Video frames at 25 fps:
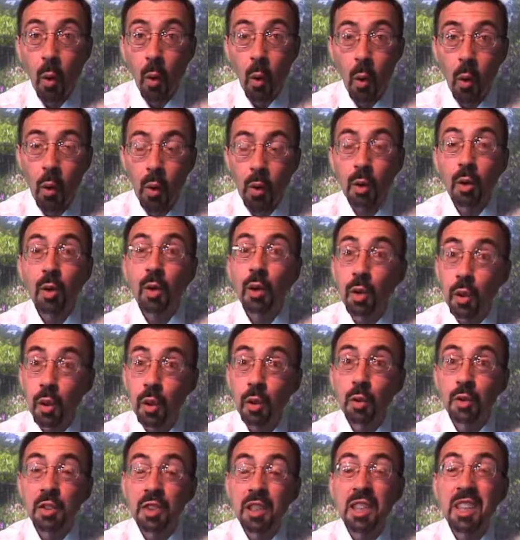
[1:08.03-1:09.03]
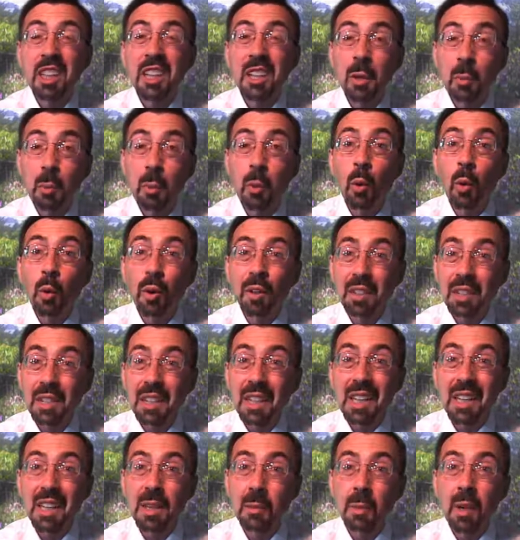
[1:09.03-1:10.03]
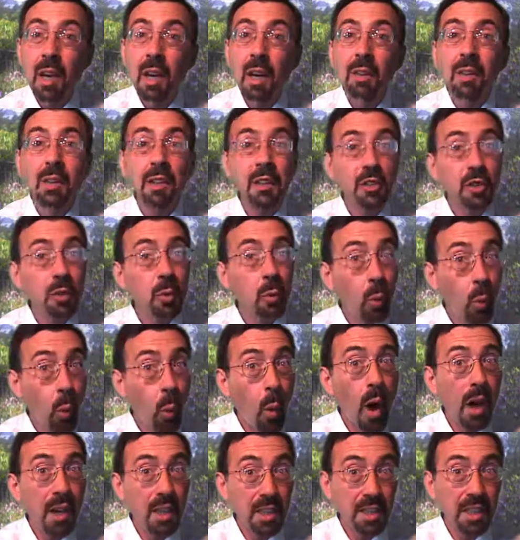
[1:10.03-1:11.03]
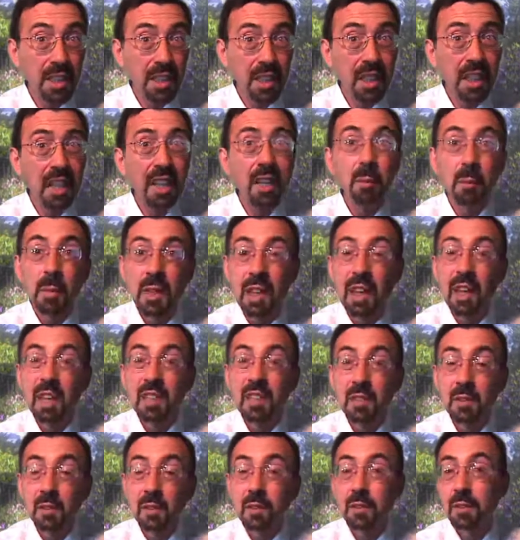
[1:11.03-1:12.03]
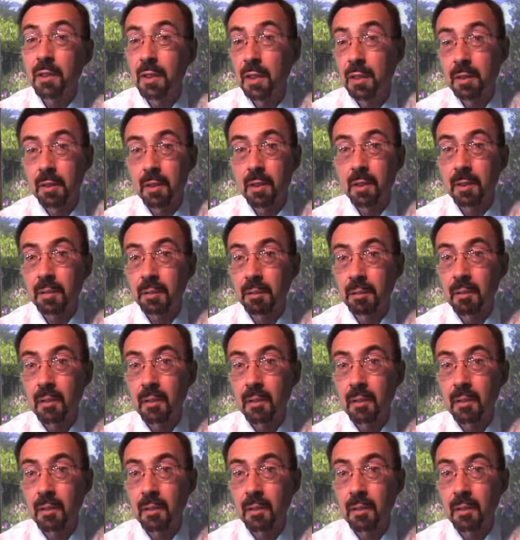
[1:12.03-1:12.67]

or losing an important email that you wanted to get because of a filter.